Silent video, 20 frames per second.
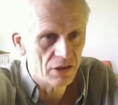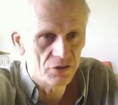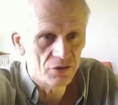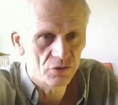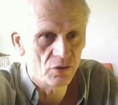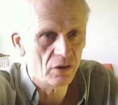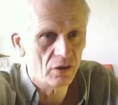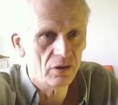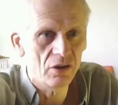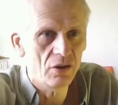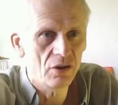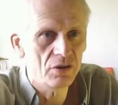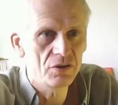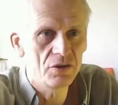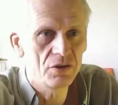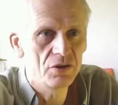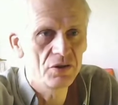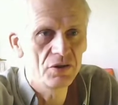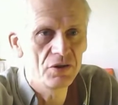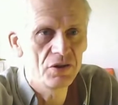I strongly urge
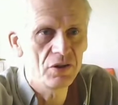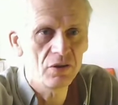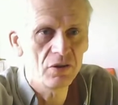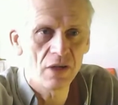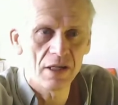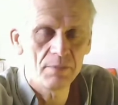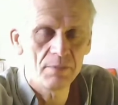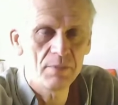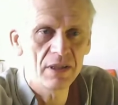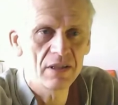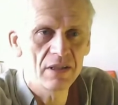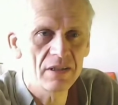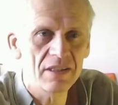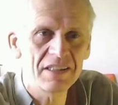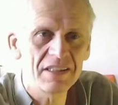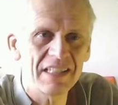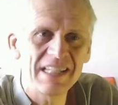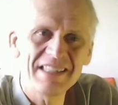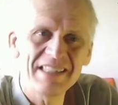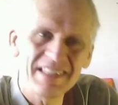you to do it
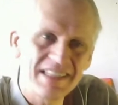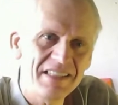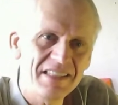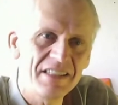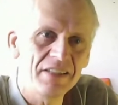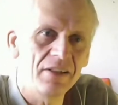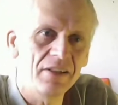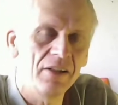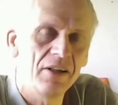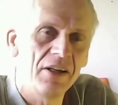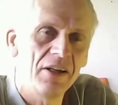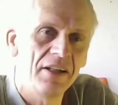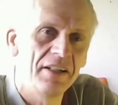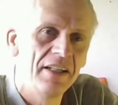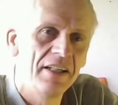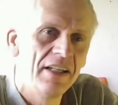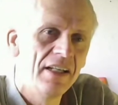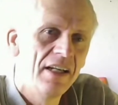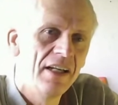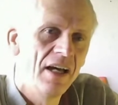because it's easy to learn.
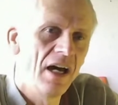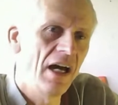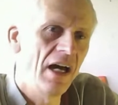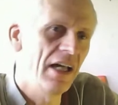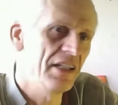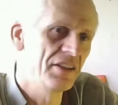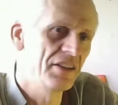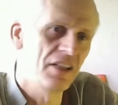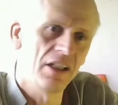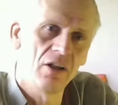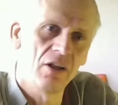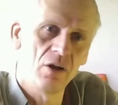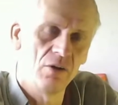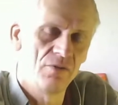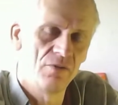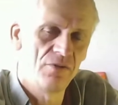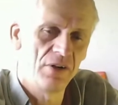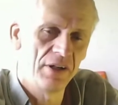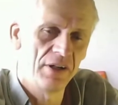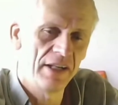It's a lot
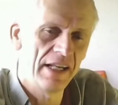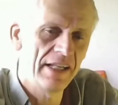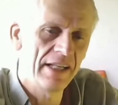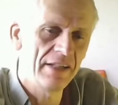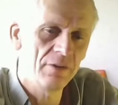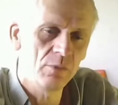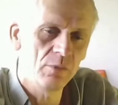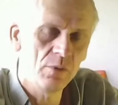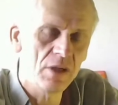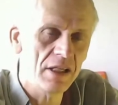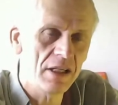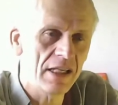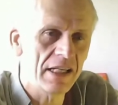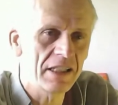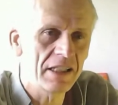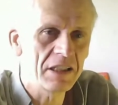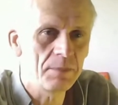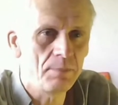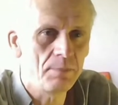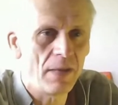of fun, and it'll
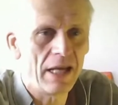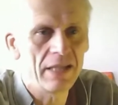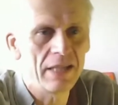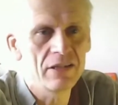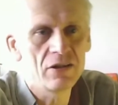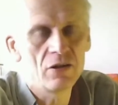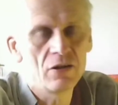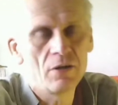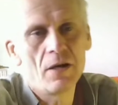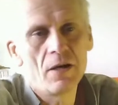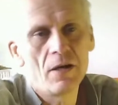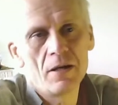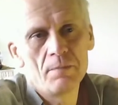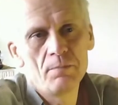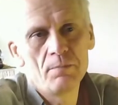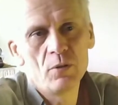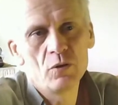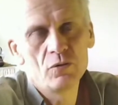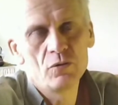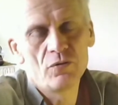expand your
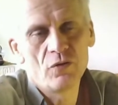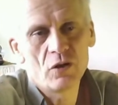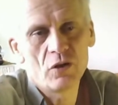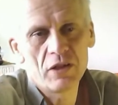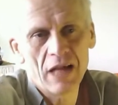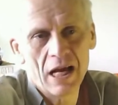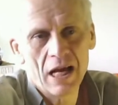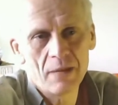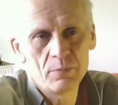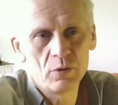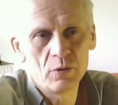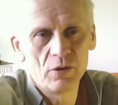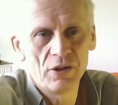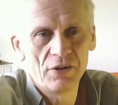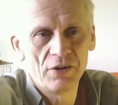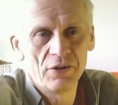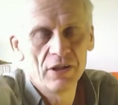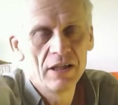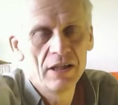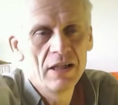blues vocabulary.